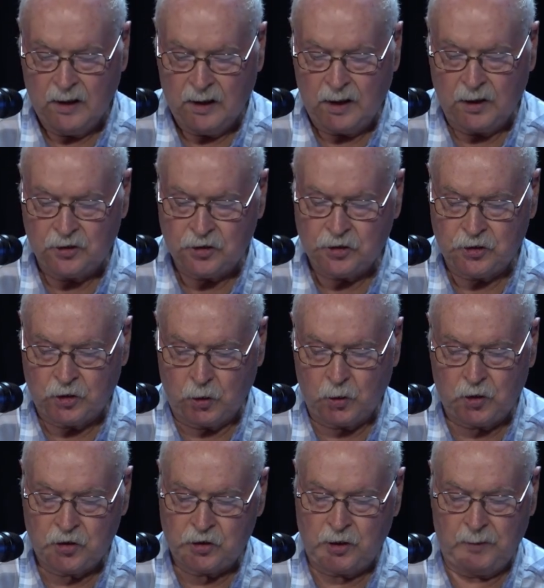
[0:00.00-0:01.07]
it's
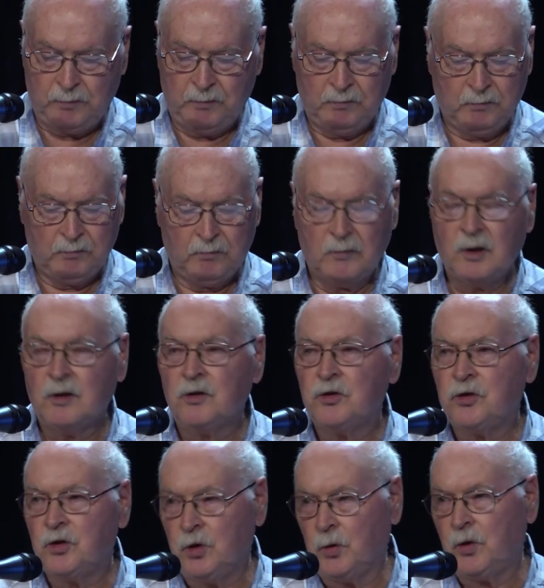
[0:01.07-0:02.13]
stewardship,
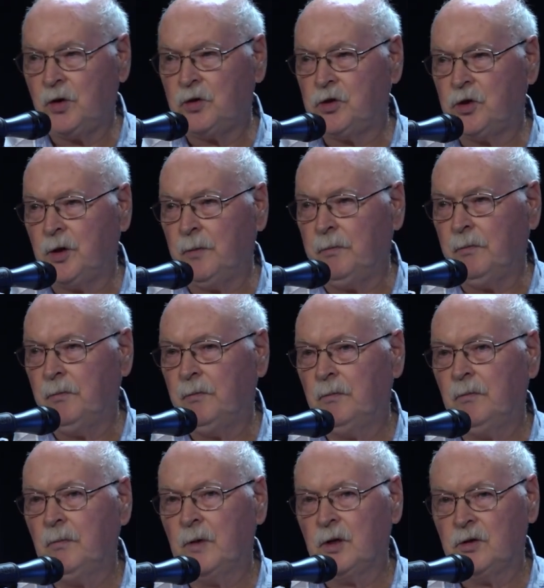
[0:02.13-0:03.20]
stewardship,
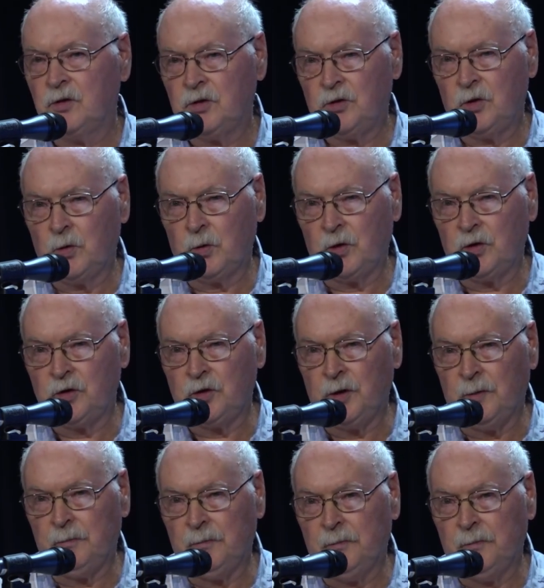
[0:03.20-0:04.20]
stewardship.